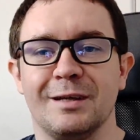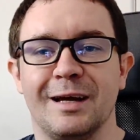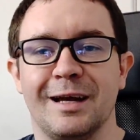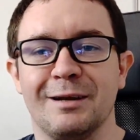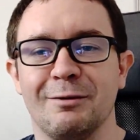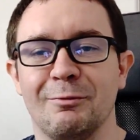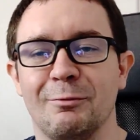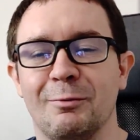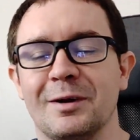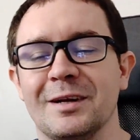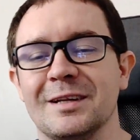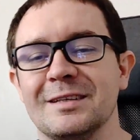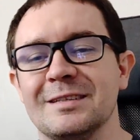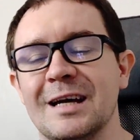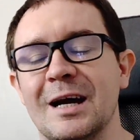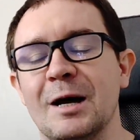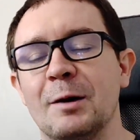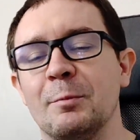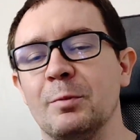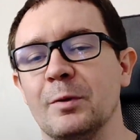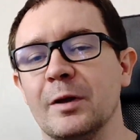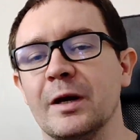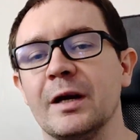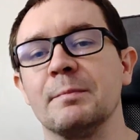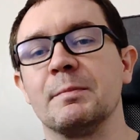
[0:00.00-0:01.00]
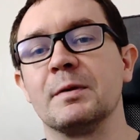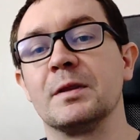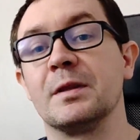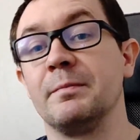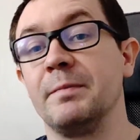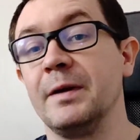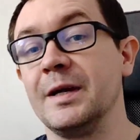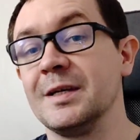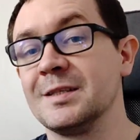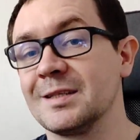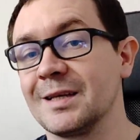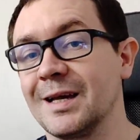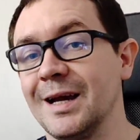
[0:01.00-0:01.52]
I don't want to downplay it, but the
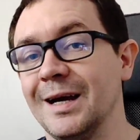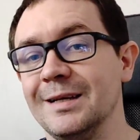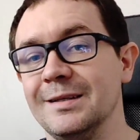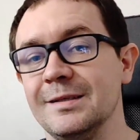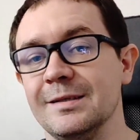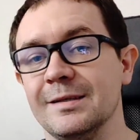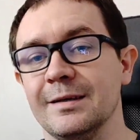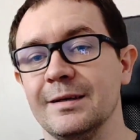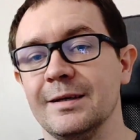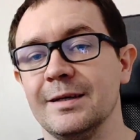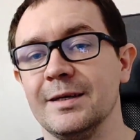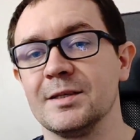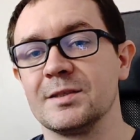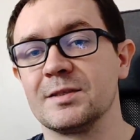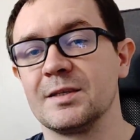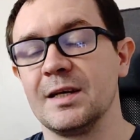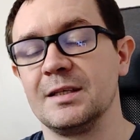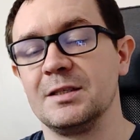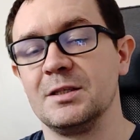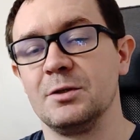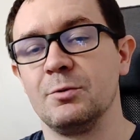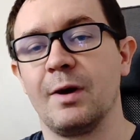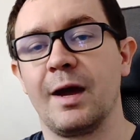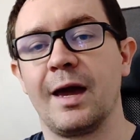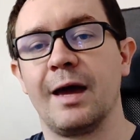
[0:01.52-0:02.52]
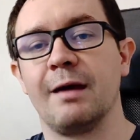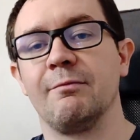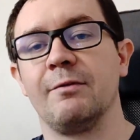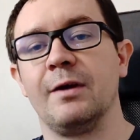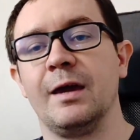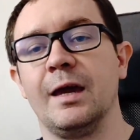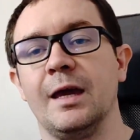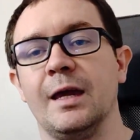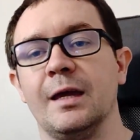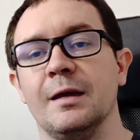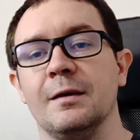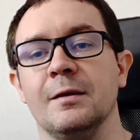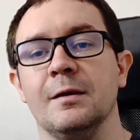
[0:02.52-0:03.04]
basic idea is that you have
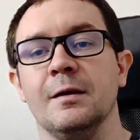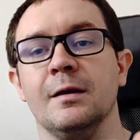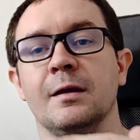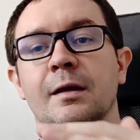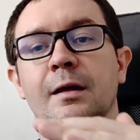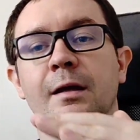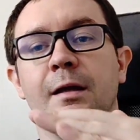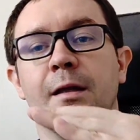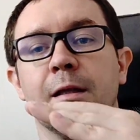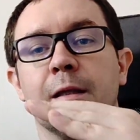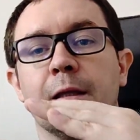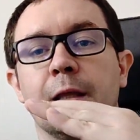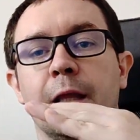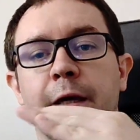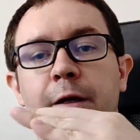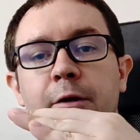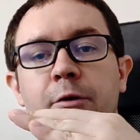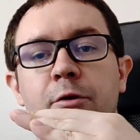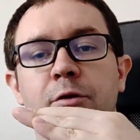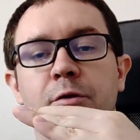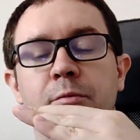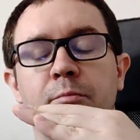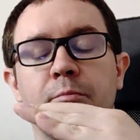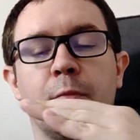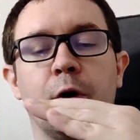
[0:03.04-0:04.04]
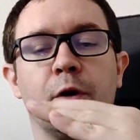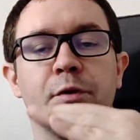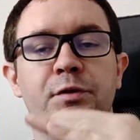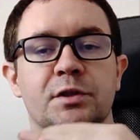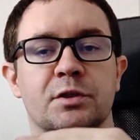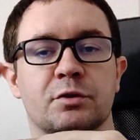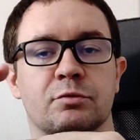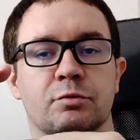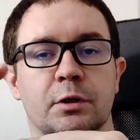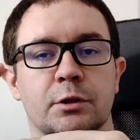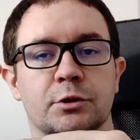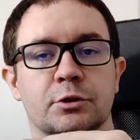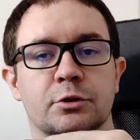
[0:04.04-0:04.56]
a layered
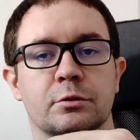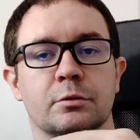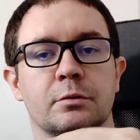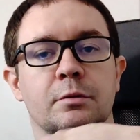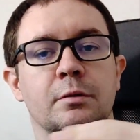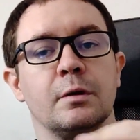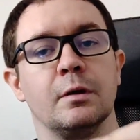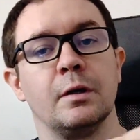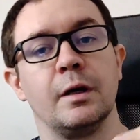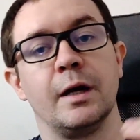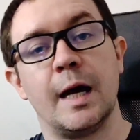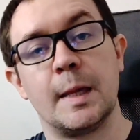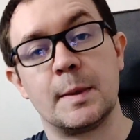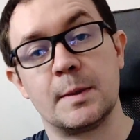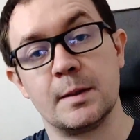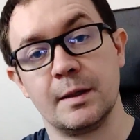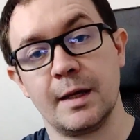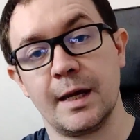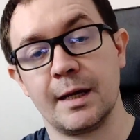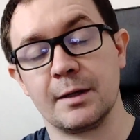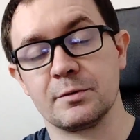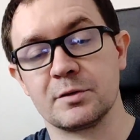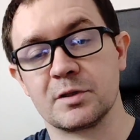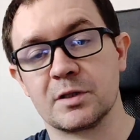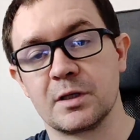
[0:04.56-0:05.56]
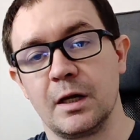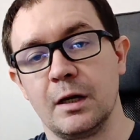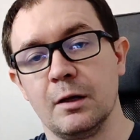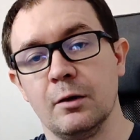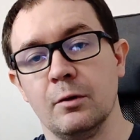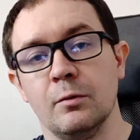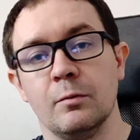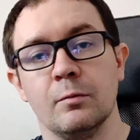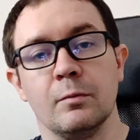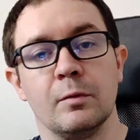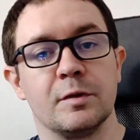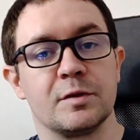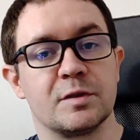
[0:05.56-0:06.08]
multi-structure at the
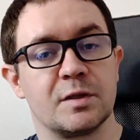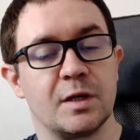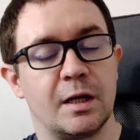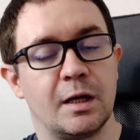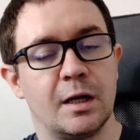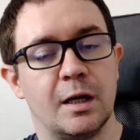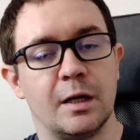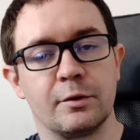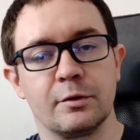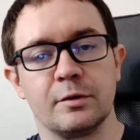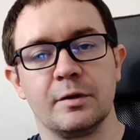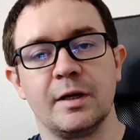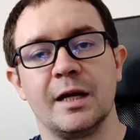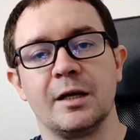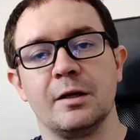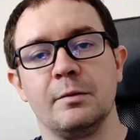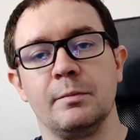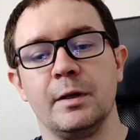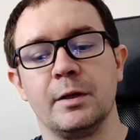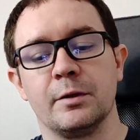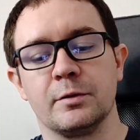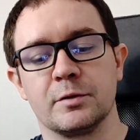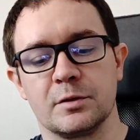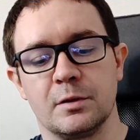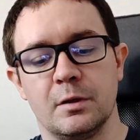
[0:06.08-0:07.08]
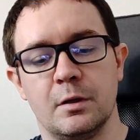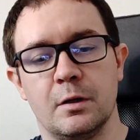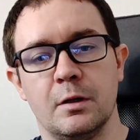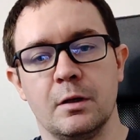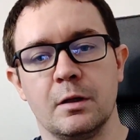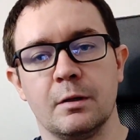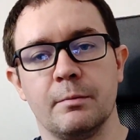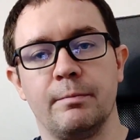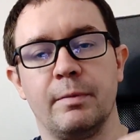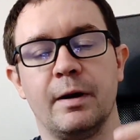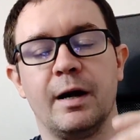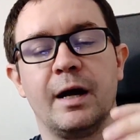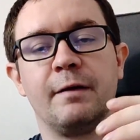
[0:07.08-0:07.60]
nanoscale, say 100 nanometers
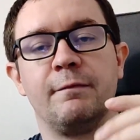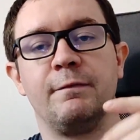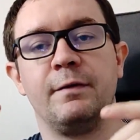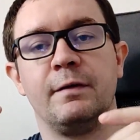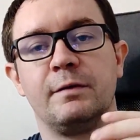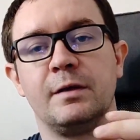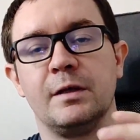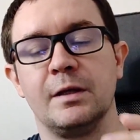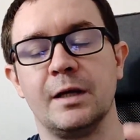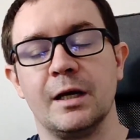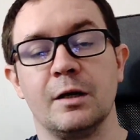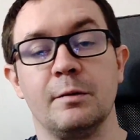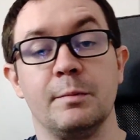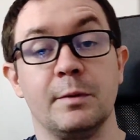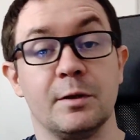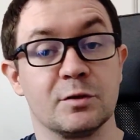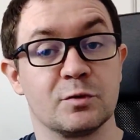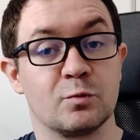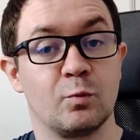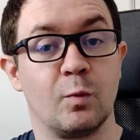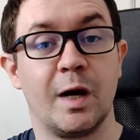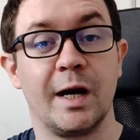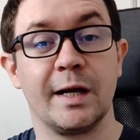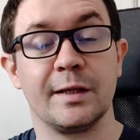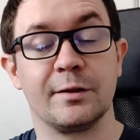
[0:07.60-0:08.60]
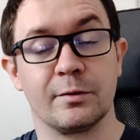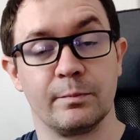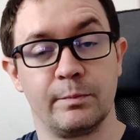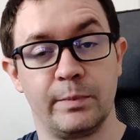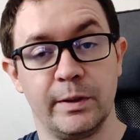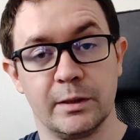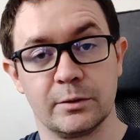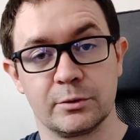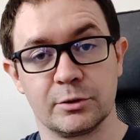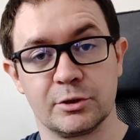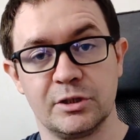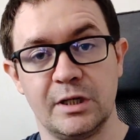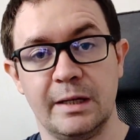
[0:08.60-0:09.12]
long by 50 nanometers wide. They're
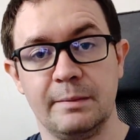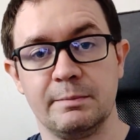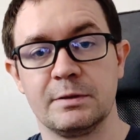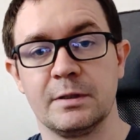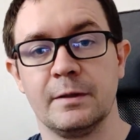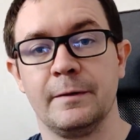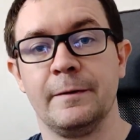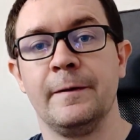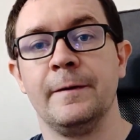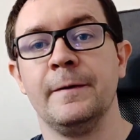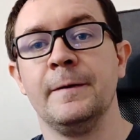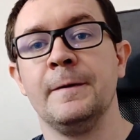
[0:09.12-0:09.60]
pillar shaped.